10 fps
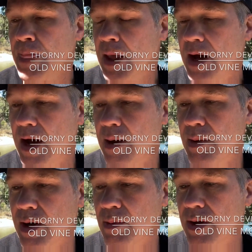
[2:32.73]

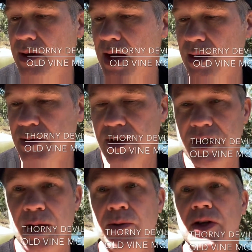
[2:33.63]
And it was a
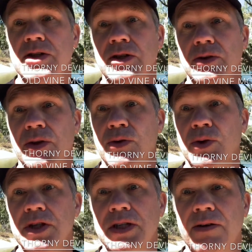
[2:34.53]
type of lizard called the
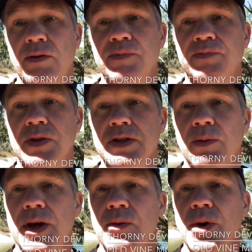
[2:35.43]
Thorny Devil. So
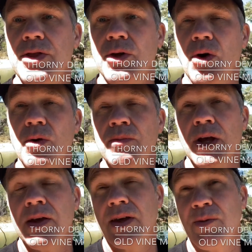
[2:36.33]
we thought
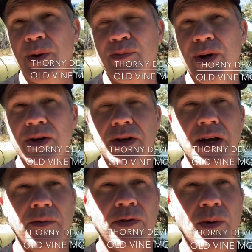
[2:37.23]
that would be a pretty good
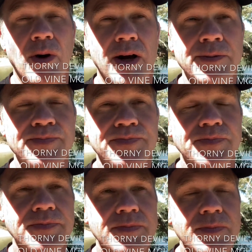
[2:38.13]
name for a wine.
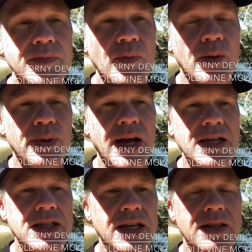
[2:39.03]
But
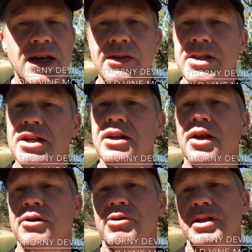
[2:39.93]
actually there's
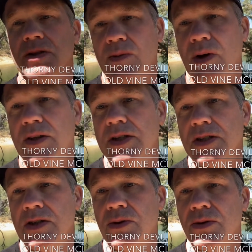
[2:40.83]
another reason why this
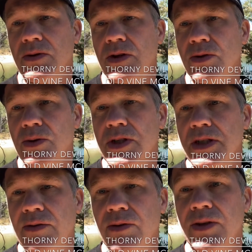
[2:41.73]
is called the Thorny
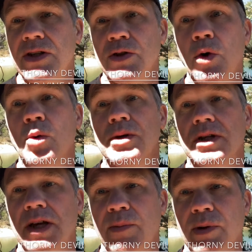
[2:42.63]
Devil, and there's always
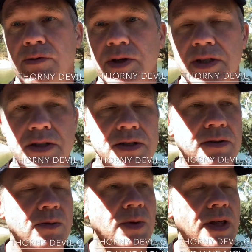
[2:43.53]
a couple of reasons
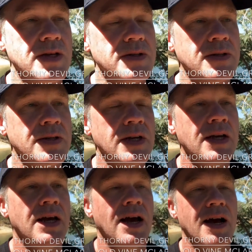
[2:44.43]
with us.
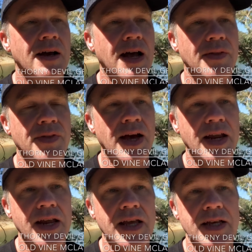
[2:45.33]
And
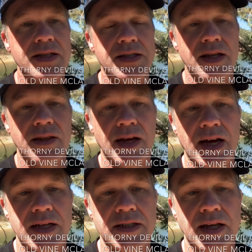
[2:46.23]
that is
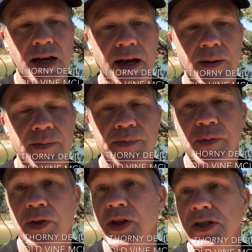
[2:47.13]
that
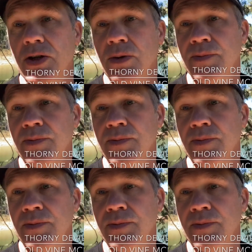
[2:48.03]
the thistle